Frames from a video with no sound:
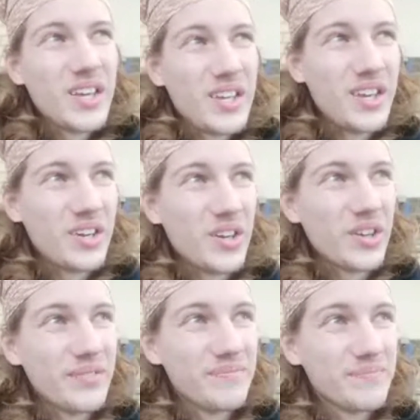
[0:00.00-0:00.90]
you
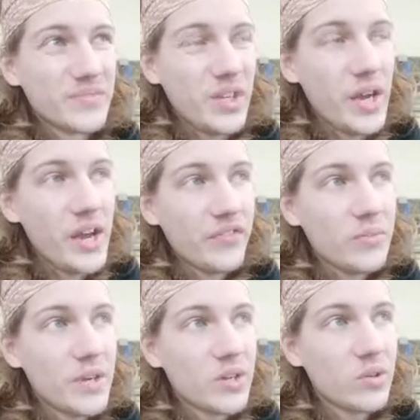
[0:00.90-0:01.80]
know, you have to
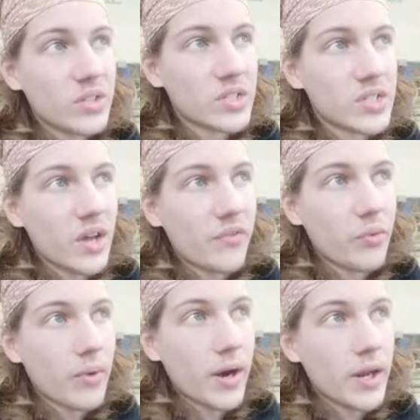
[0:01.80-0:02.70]
be good at the stuff
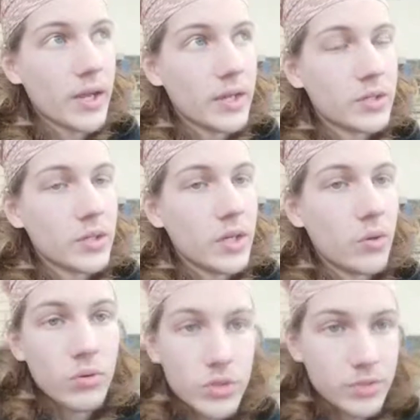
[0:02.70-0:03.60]
already in
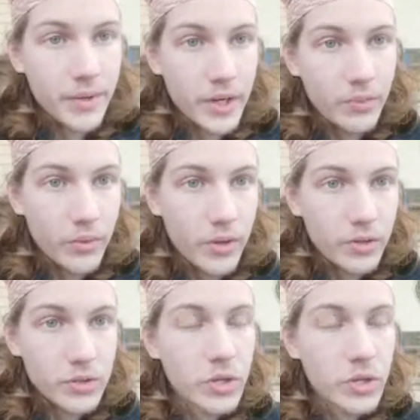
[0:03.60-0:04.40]
order to make it work.